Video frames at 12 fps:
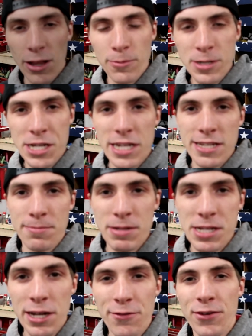Hello machines and
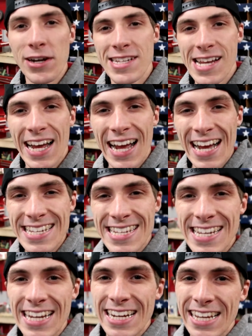machine freaks. I got
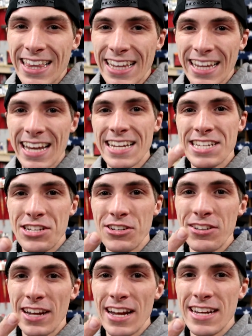sick. The last
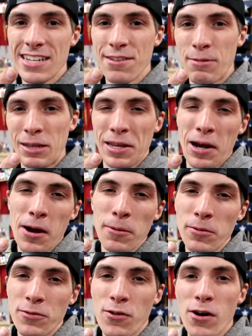2 days have been
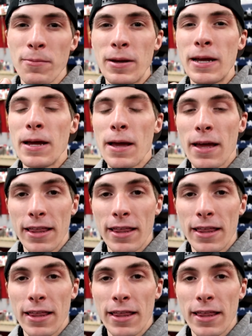terrible for me.